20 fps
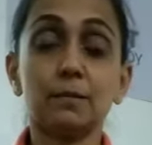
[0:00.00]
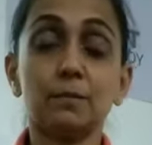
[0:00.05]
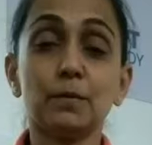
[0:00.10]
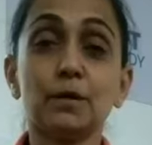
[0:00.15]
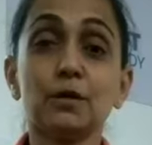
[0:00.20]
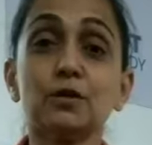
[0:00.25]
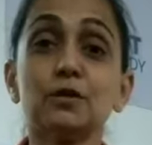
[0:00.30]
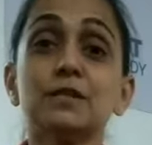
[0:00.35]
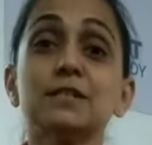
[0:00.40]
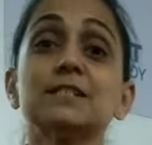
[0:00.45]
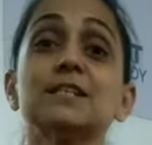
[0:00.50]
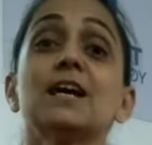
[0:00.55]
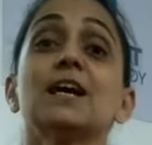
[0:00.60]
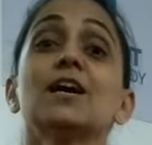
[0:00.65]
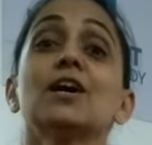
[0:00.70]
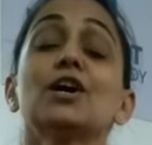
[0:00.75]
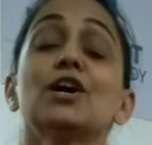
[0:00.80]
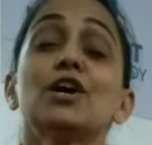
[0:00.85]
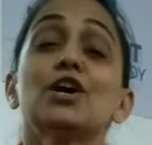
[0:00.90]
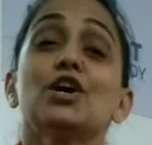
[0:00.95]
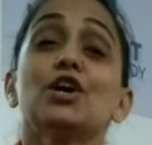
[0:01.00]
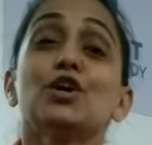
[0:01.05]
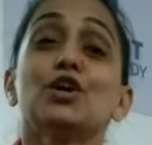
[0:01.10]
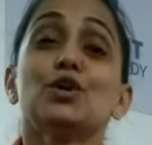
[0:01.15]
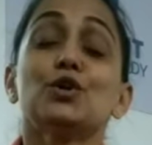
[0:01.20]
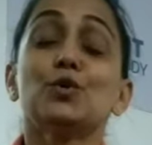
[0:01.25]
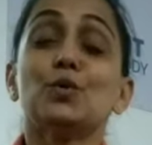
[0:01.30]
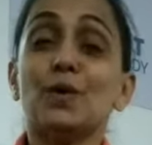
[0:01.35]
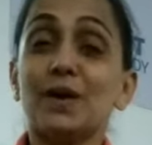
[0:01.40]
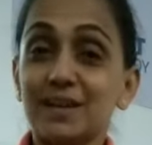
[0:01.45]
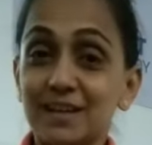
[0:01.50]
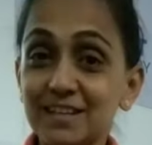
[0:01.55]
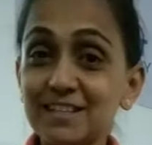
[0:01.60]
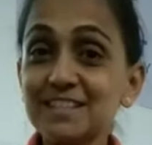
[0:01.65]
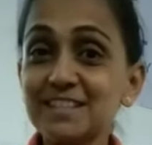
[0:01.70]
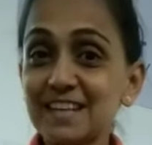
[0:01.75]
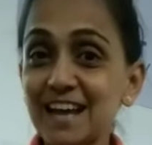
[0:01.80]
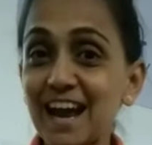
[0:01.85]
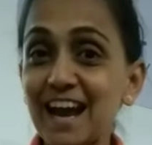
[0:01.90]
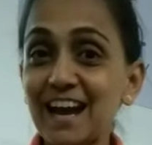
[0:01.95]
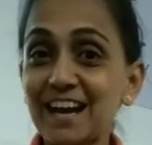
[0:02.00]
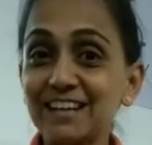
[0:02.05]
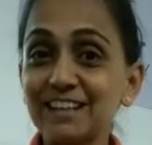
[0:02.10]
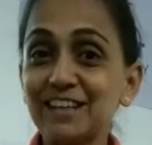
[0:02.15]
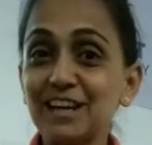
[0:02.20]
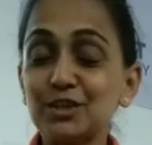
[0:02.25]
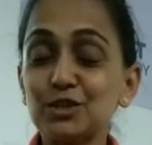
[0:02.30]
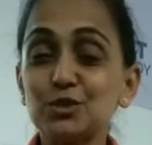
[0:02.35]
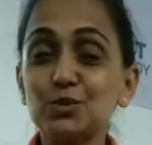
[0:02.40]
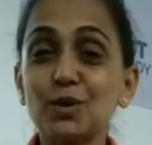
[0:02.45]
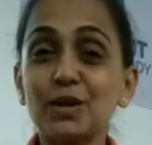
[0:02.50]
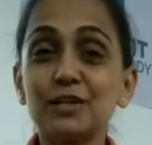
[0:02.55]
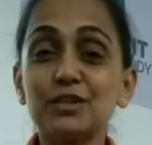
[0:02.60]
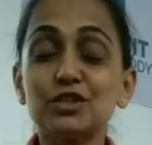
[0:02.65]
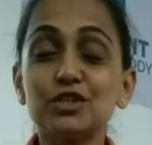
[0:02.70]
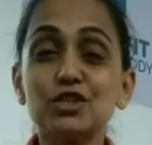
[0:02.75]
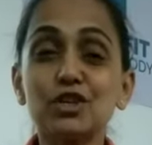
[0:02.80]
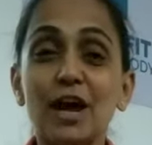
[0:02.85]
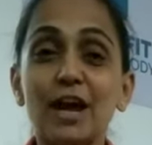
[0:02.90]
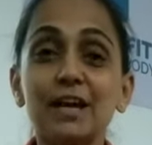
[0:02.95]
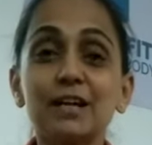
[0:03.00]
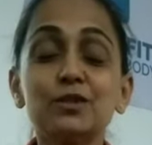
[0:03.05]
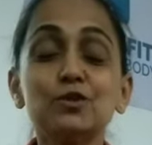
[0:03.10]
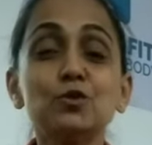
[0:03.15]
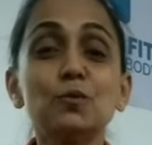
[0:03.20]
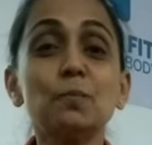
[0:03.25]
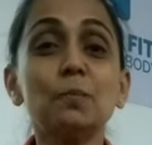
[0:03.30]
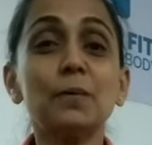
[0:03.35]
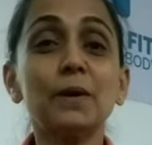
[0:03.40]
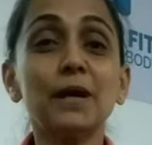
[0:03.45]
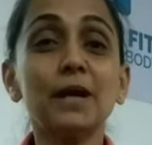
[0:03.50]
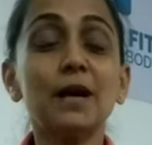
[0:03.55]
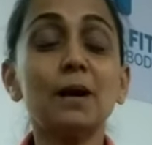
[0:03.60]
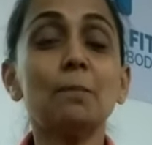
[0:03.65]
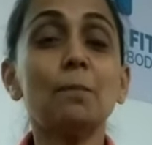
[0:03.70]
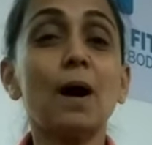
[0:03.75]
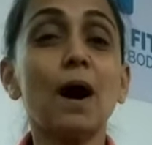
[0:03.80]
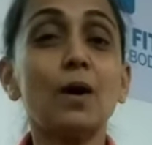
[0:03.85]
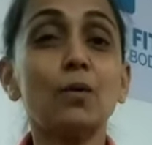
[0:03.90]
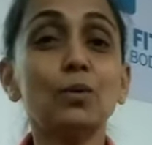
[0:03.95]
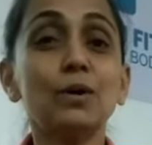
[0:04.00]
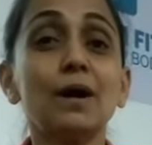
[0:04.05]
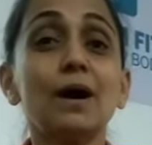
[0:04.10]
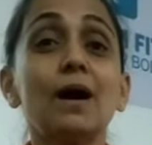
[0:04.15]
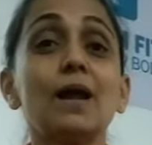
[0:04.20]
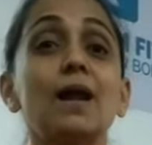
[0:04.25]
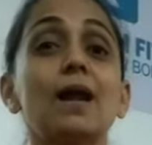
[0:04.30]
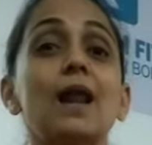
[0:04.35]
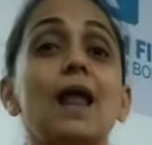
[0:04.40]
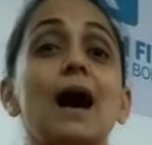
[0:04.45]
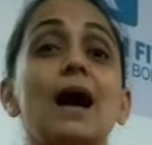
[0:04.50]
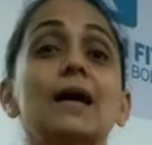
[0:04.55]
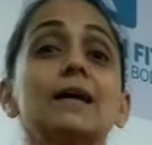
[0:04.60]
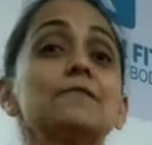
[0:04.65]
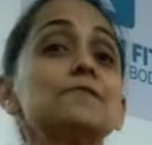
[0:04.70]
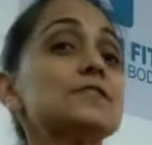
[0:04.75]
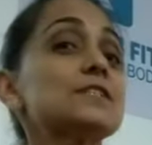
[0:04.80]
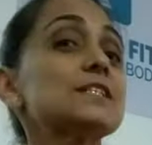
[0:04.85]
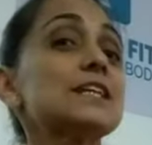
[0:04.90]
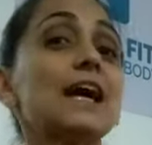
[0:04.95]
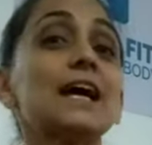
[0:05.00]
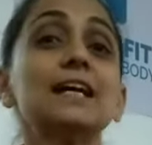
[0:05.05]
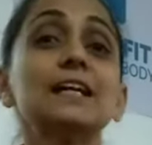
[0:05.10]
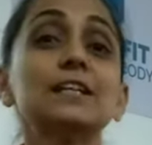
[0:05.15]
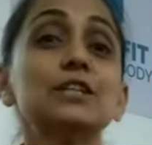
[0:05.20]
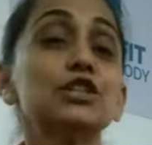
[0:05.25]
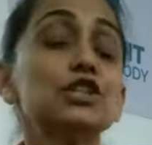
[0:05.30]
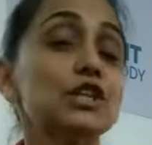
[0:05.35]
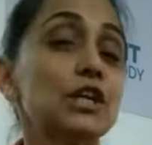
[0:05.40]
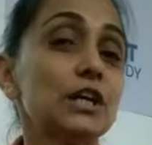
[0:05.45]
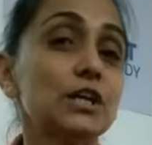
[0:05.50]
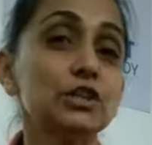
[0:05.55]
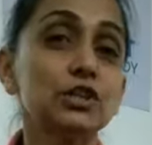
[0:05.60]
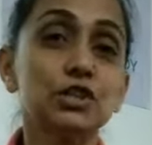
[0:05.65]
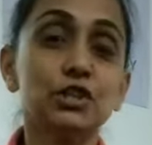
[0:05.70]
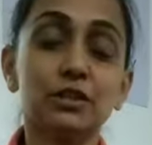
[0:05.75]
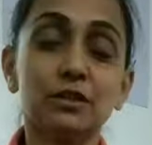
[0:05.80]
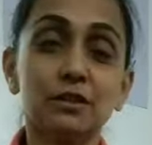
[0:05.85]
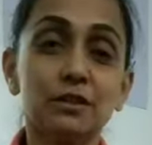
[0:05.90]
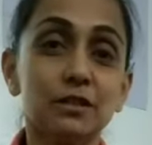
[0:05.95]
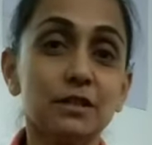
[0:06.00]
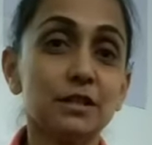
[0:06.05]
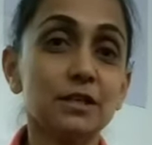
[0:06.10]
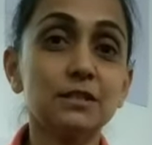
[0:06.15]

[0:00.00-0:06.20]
because you understand that you are trying to bring about a lifestyle change here.